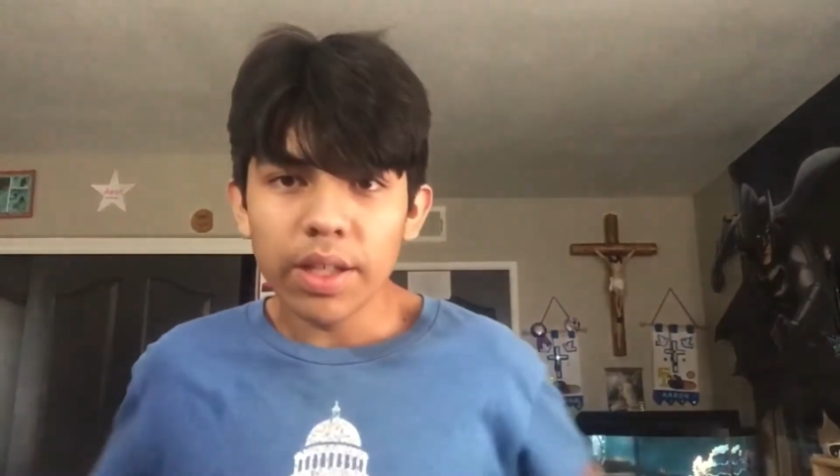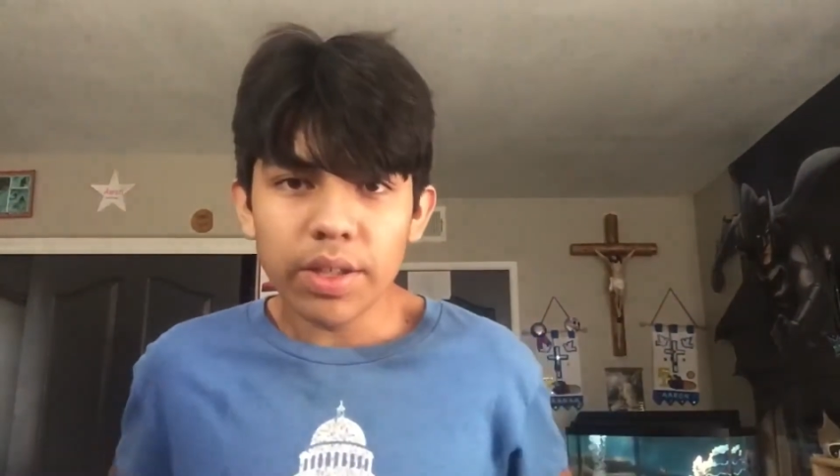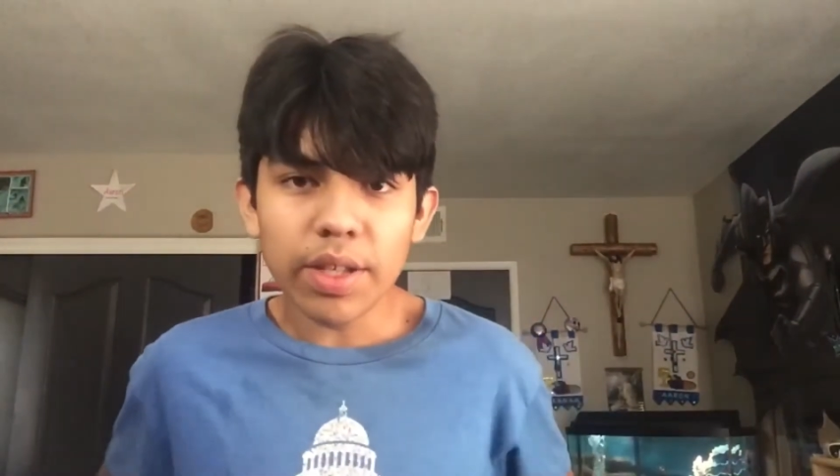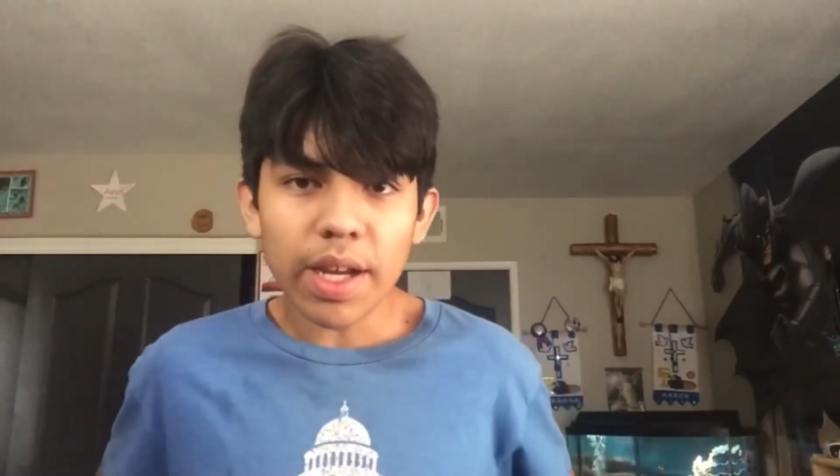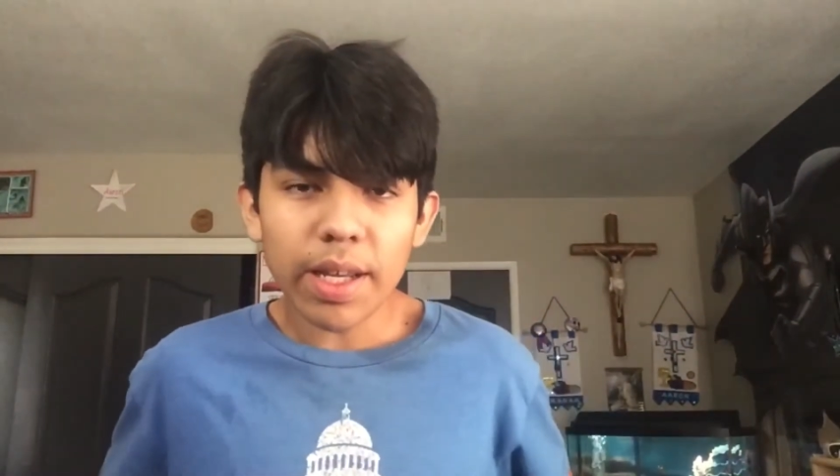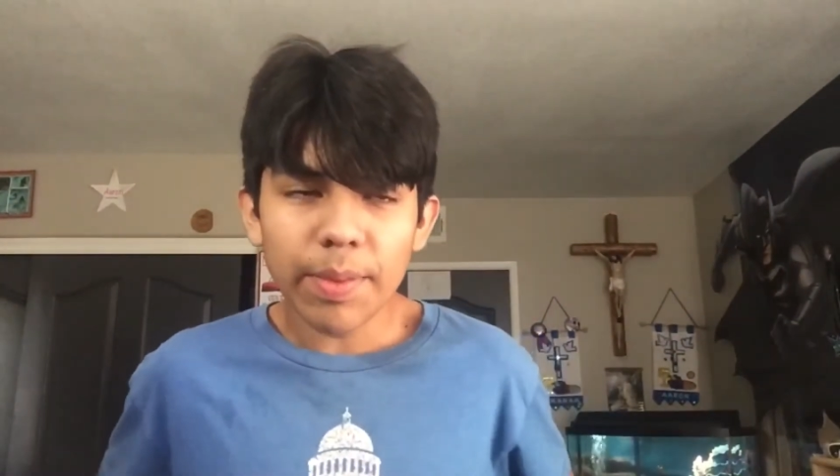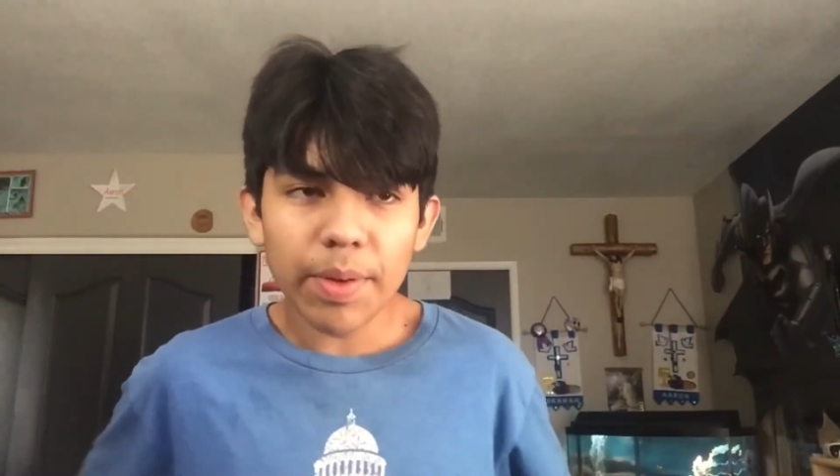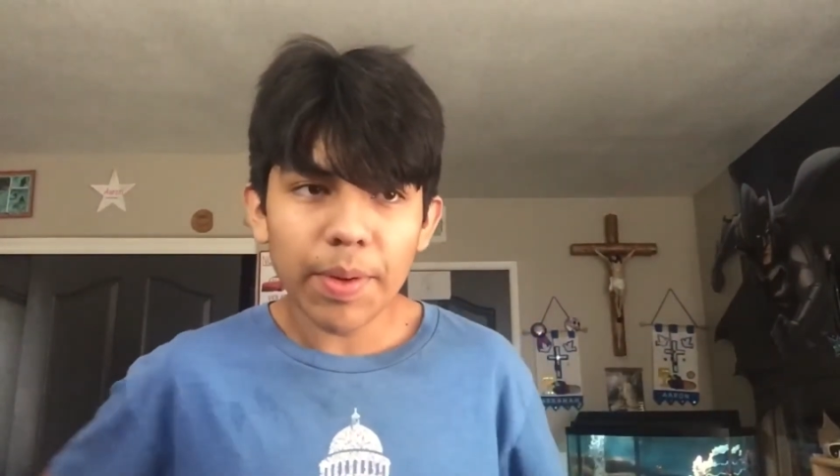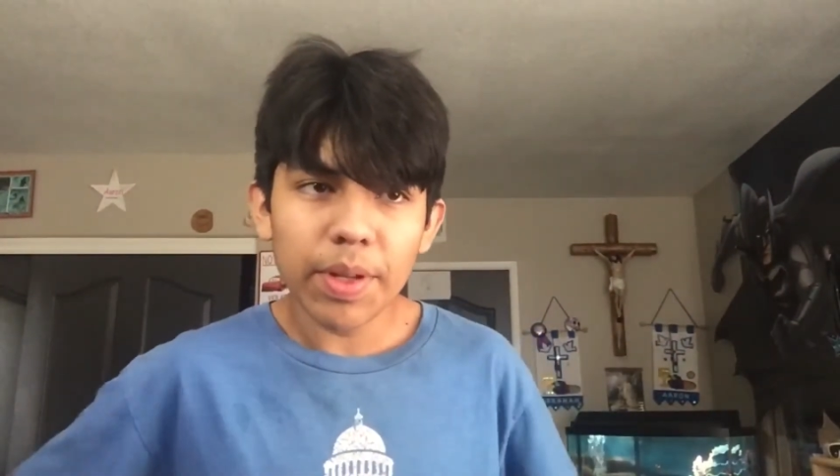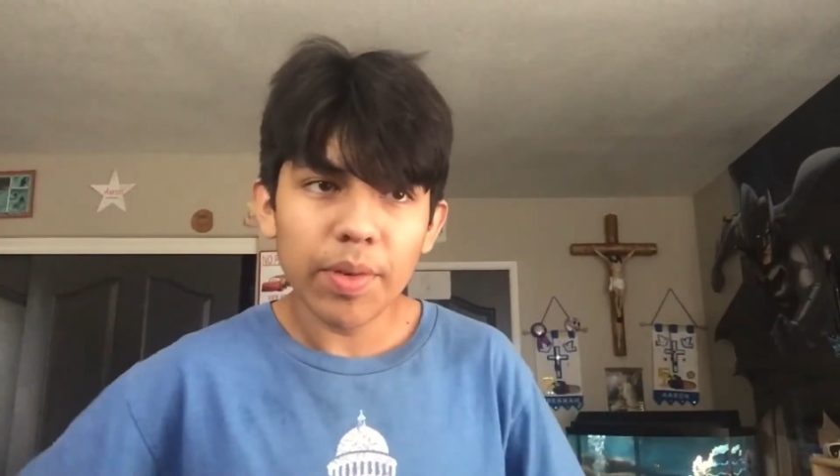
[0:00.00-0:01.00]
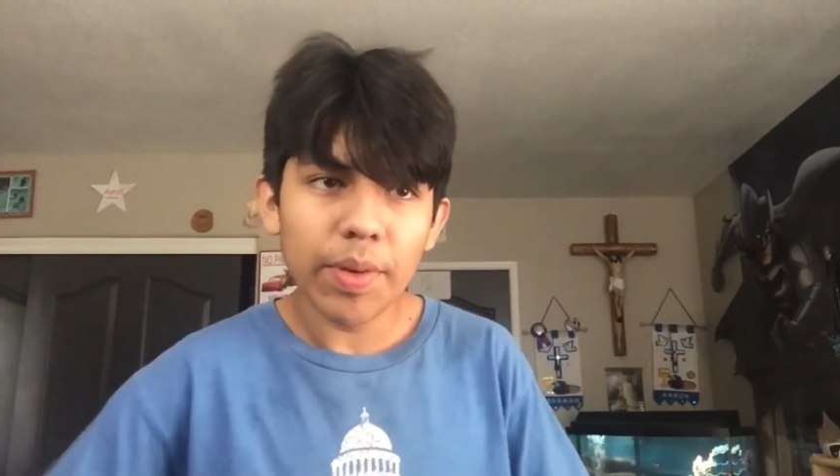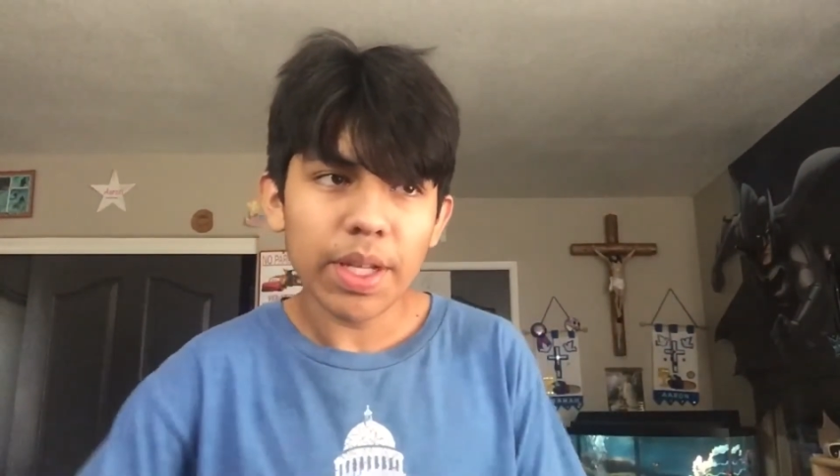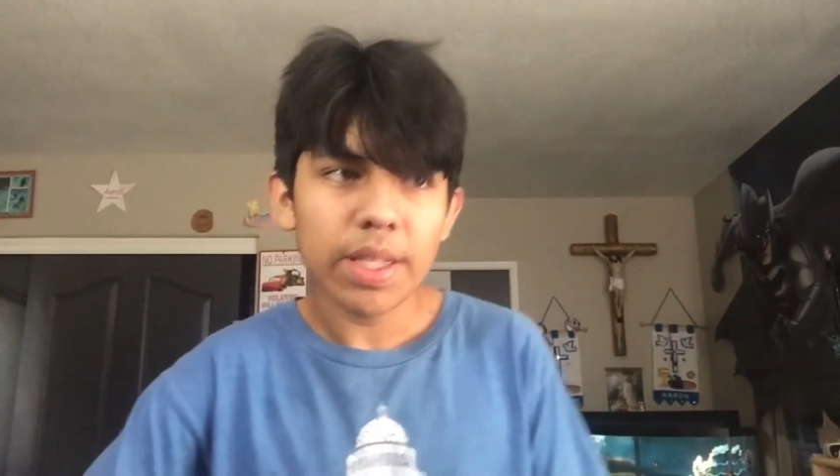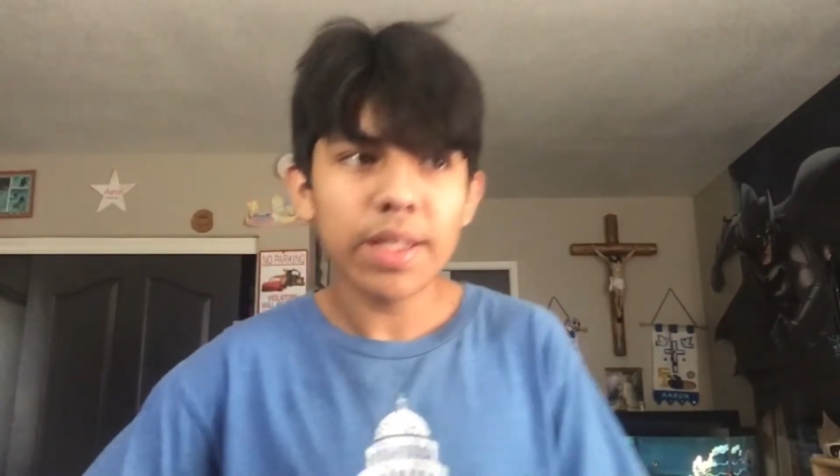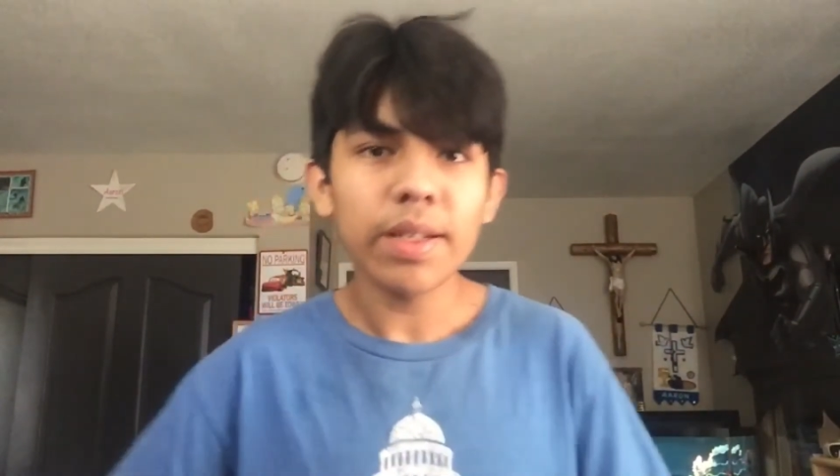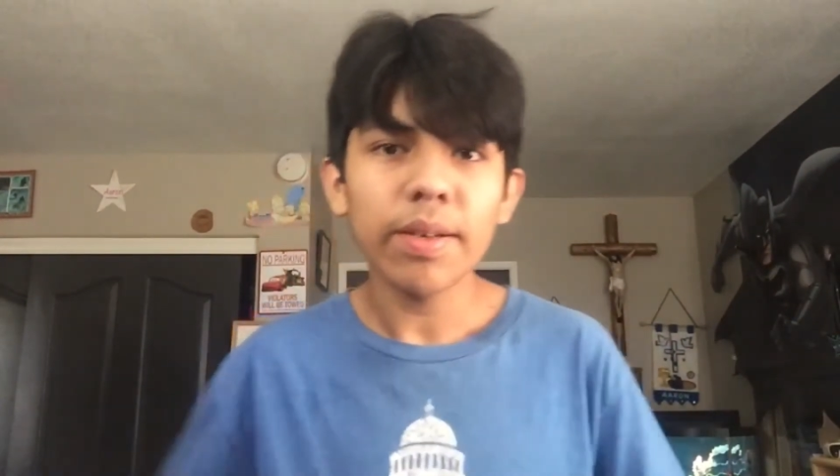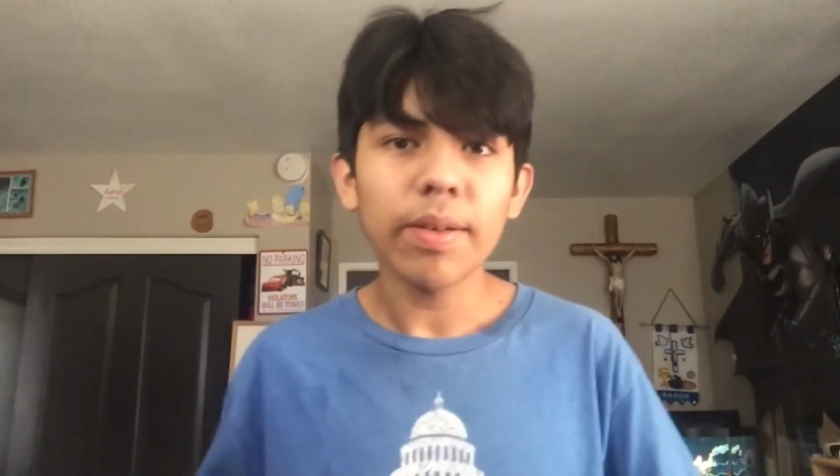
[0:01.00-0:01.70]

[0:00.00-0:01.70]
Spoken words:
to tie them around their waist,